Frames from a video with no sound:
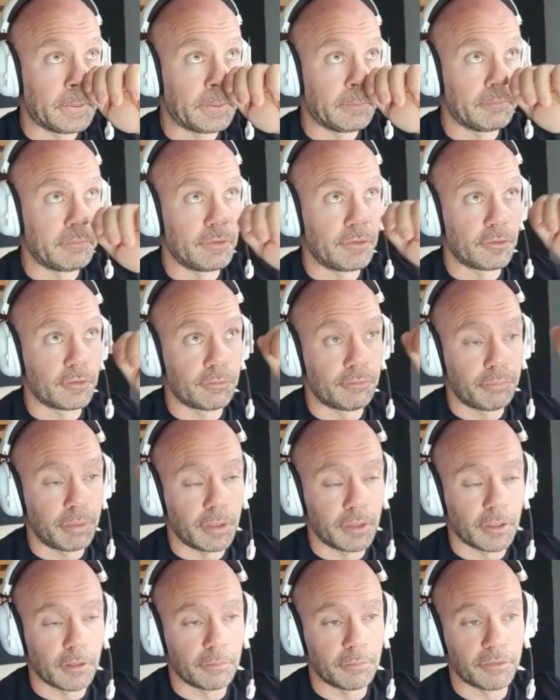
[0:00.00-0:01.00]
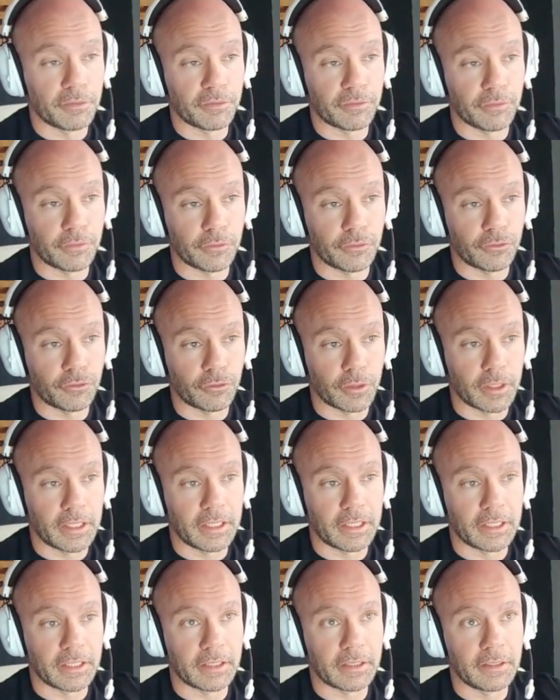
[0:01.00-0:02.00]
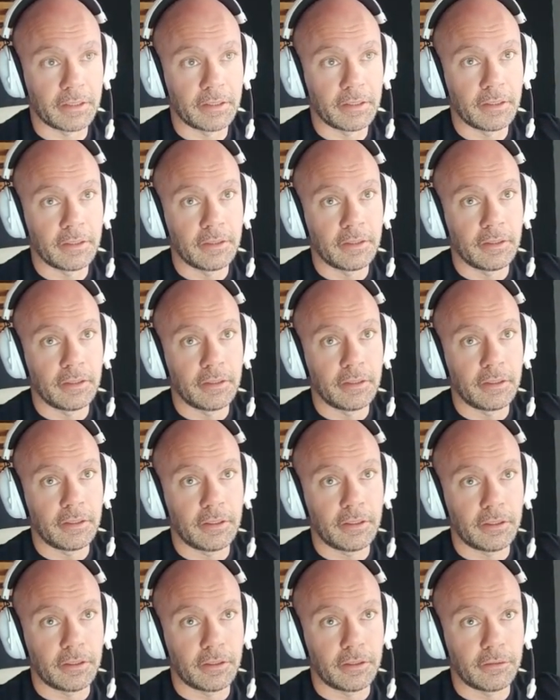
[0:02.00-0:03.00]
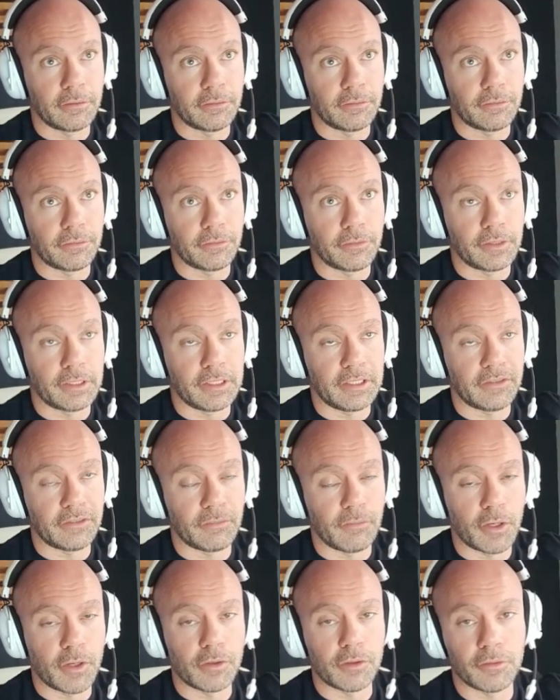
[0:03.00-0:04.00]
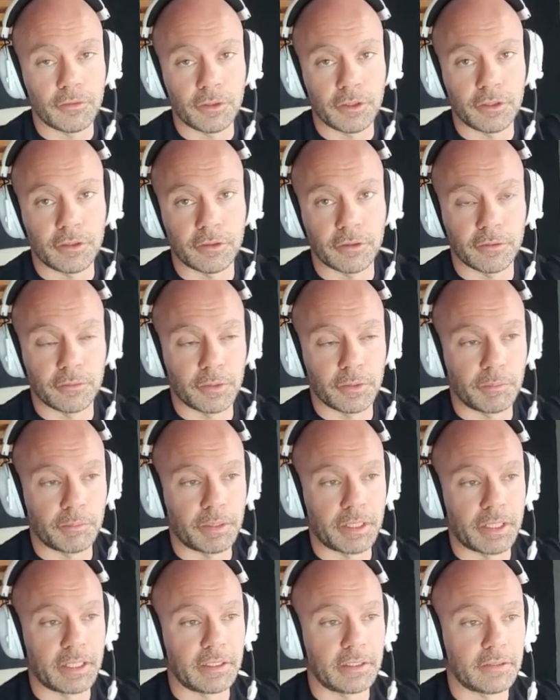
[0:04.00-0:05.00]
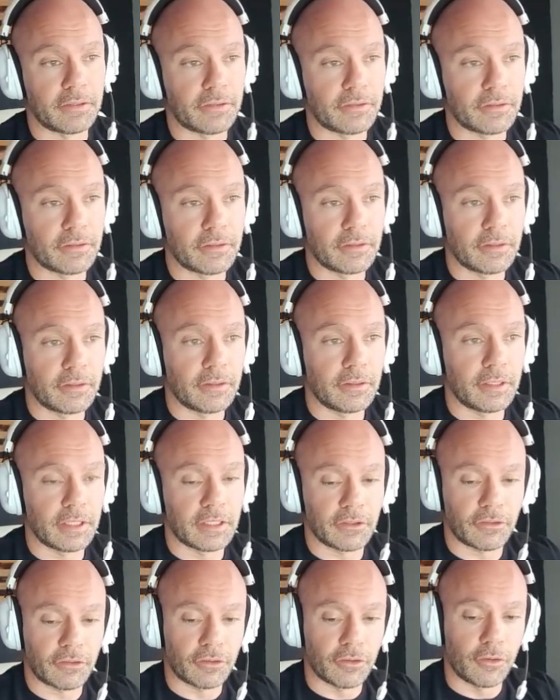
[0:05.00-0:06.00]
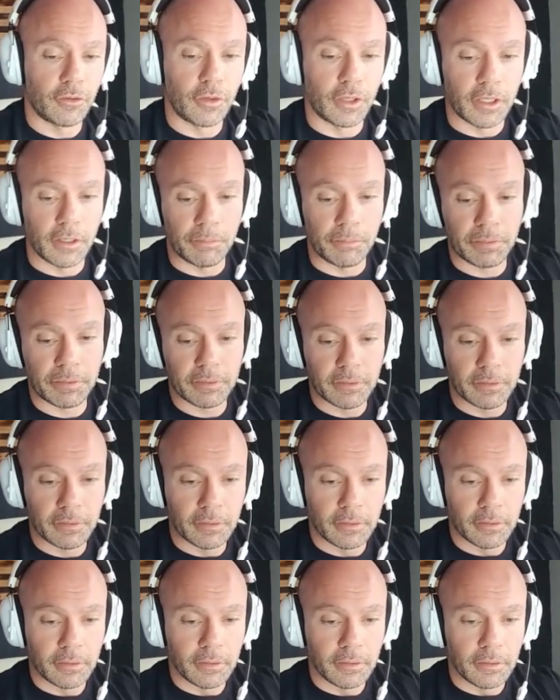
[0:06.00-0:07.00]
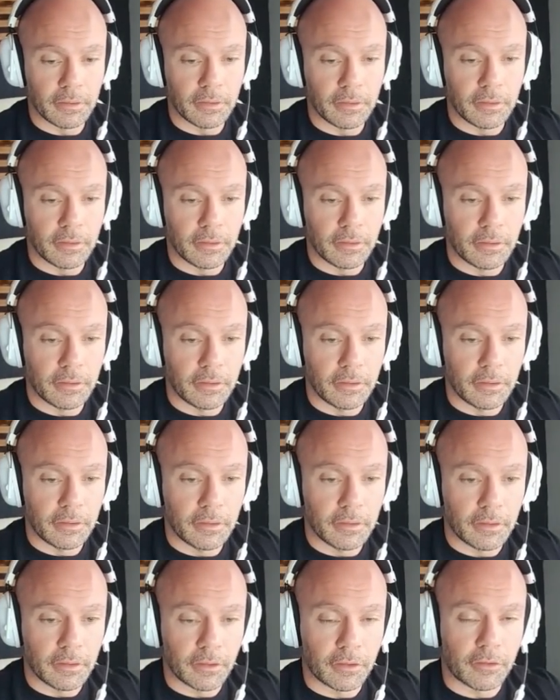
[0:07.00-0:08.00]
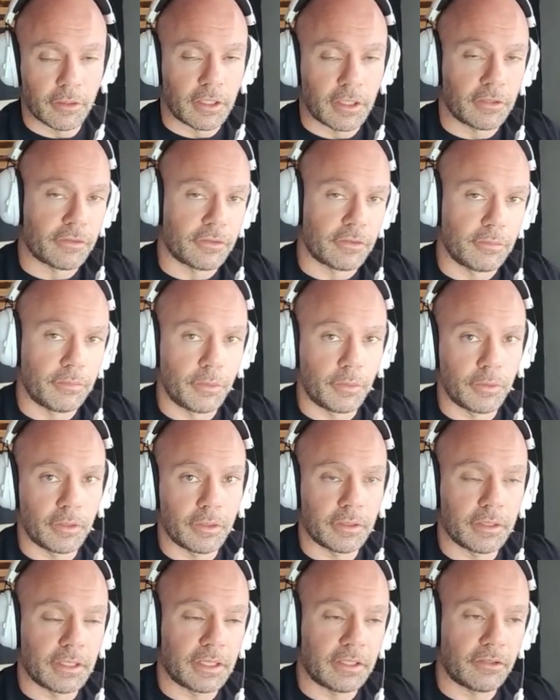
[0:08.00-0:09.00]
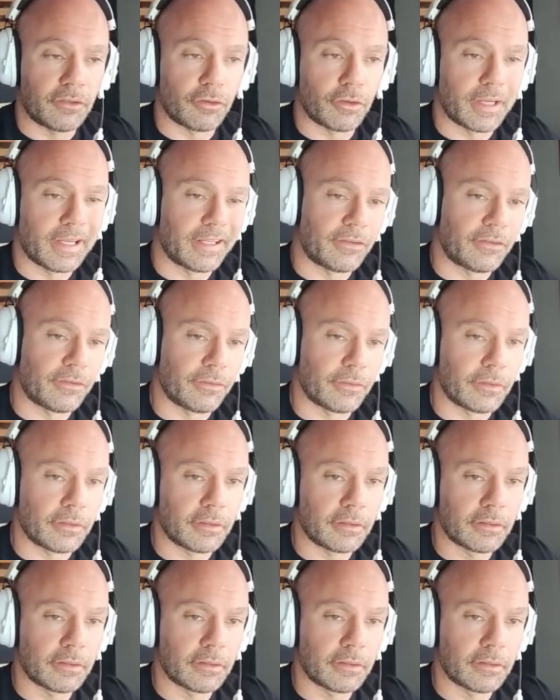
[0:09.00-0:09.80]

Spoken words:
through purposeful training of these motor recruitment patterns that show up across the board, that transfer.